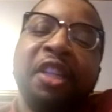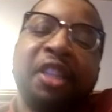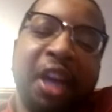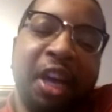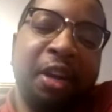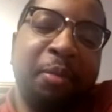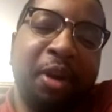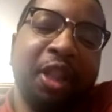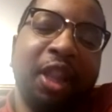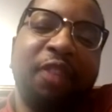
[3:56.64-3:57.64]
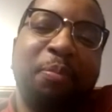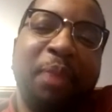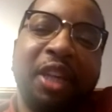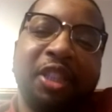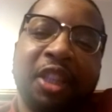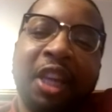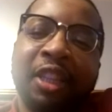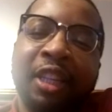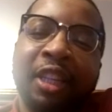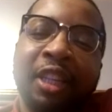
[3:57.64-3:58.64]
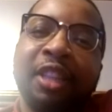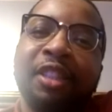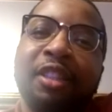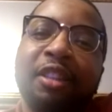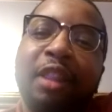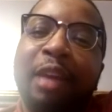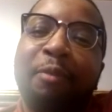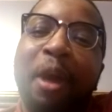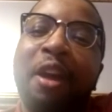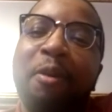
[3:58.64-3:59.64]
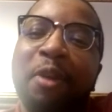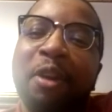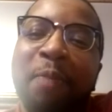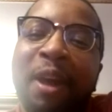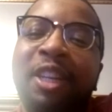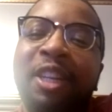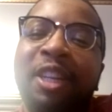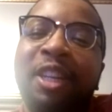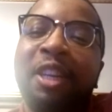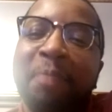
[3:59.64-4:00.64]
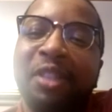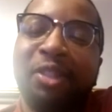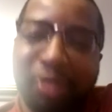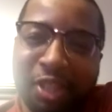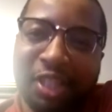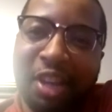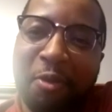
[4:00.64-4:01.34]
gonna end up on left bench, like the kids, like one of my teammates used to say when I